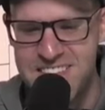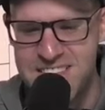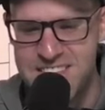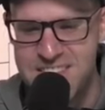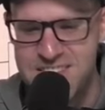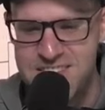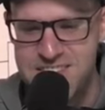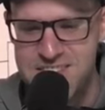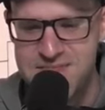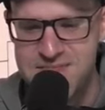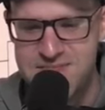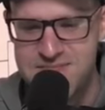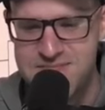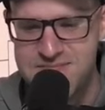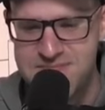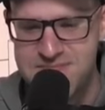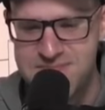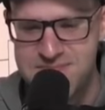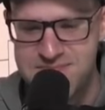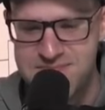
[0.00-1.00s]

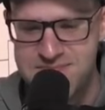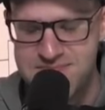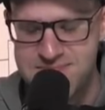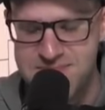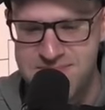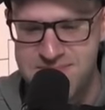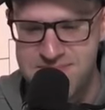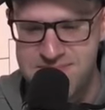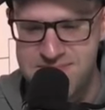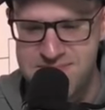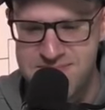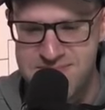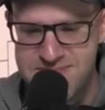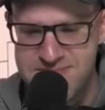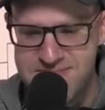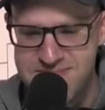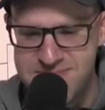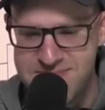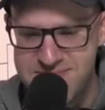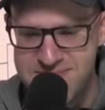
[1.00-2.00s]

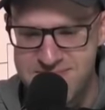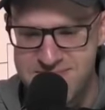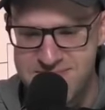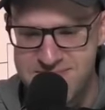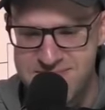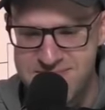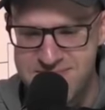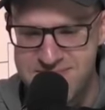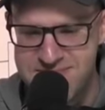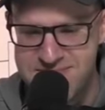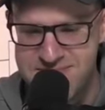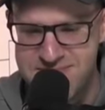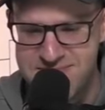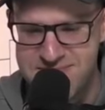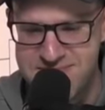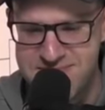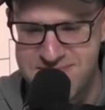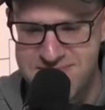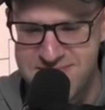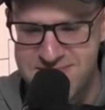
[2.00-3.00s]

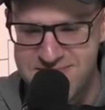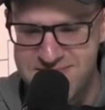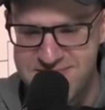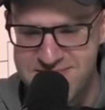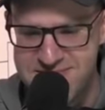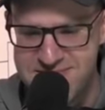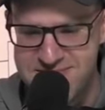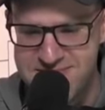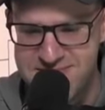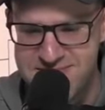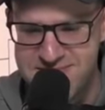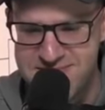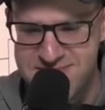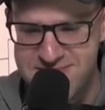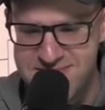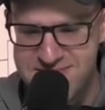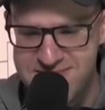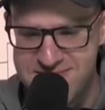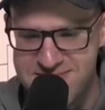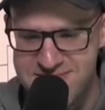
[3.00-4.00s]

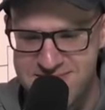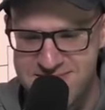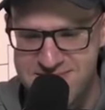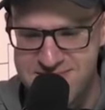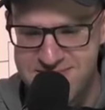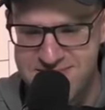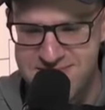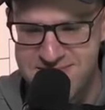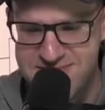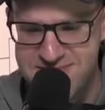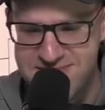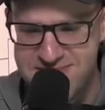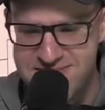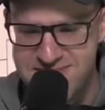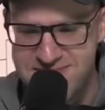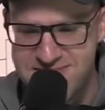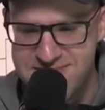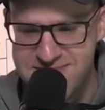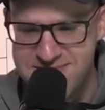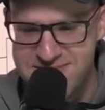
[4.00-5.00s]

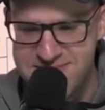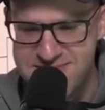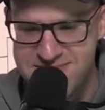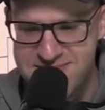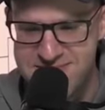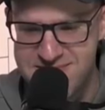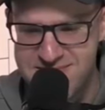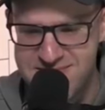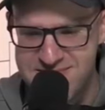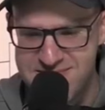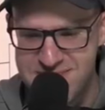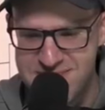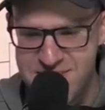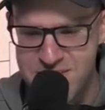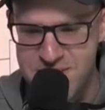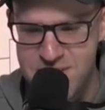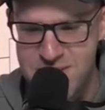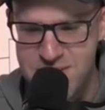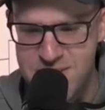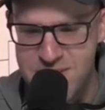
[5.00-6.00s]

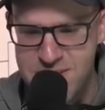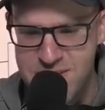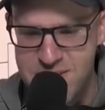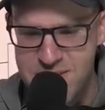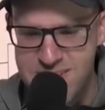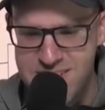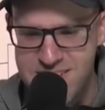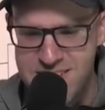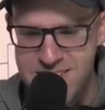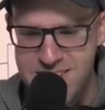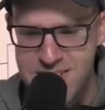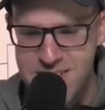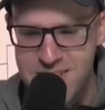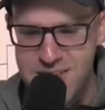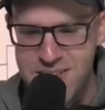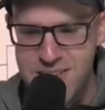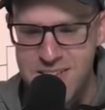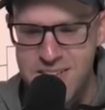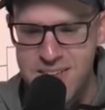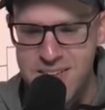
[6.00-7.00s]
This person isn't speaking.